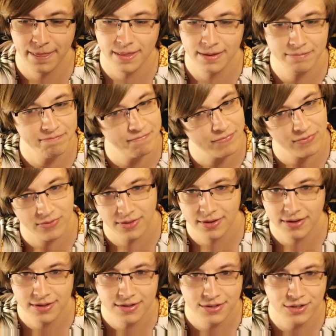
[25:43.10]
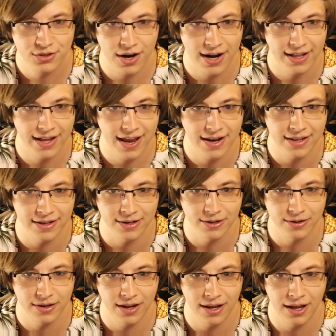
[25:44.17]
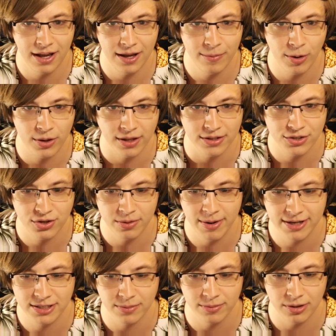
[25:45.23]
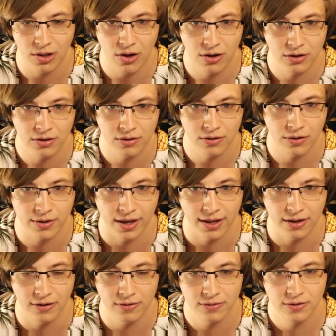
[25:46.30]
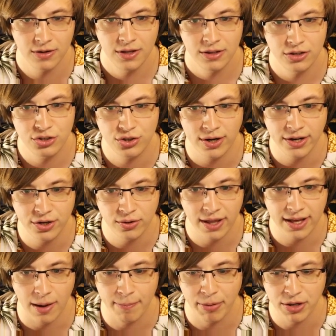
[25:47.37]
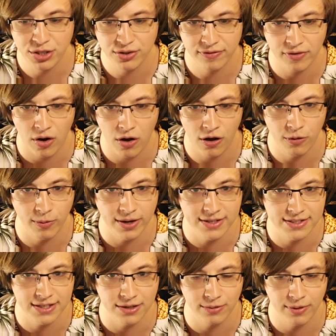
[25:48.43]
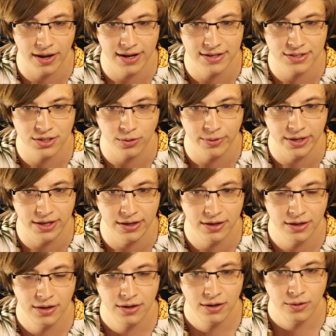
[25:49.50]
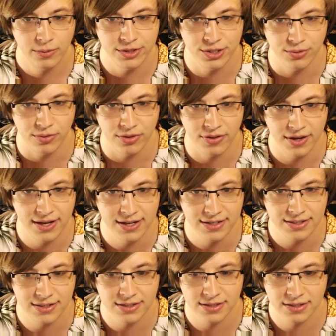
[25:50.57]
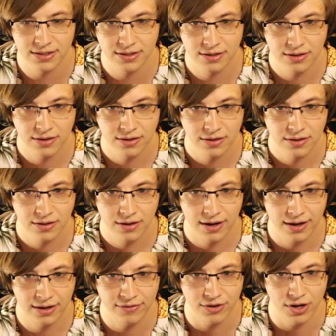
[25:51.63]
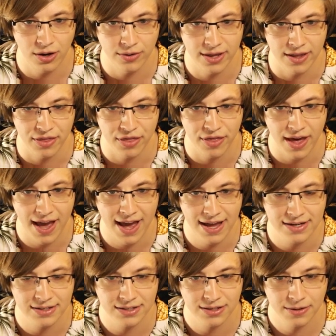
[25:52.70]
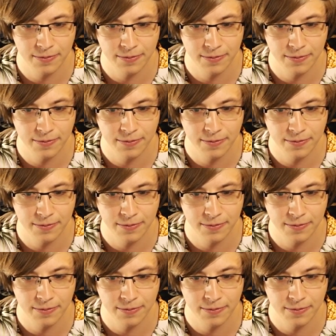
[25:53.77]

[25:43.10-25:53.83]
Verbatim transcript: Let's try it again here. Um, okay, let's try to make some long, okay. Let's try to do like a bunch of hallways here, right? So we, we do this. I don't even know. Yeah, that.